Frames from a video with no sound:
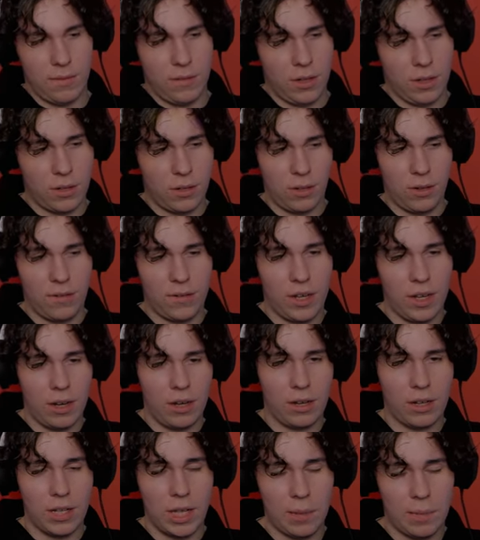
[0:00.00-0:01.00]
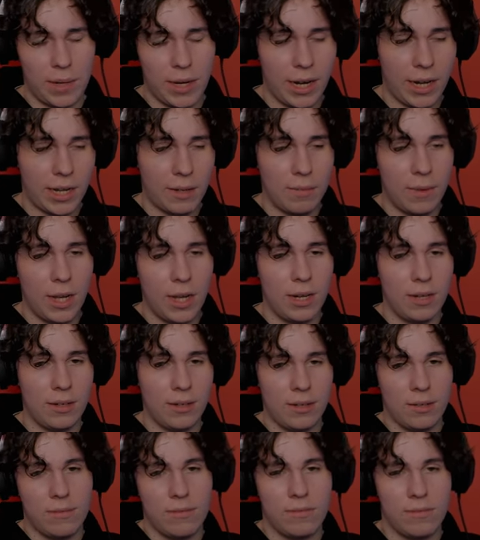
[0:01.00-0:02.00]
Fuck off, you ugly prick,
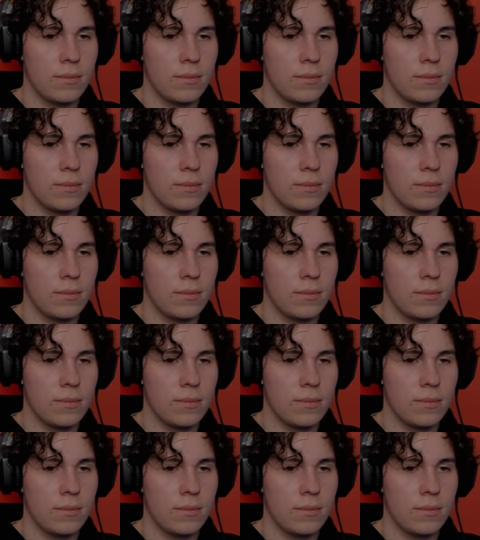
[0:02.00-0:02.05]
man.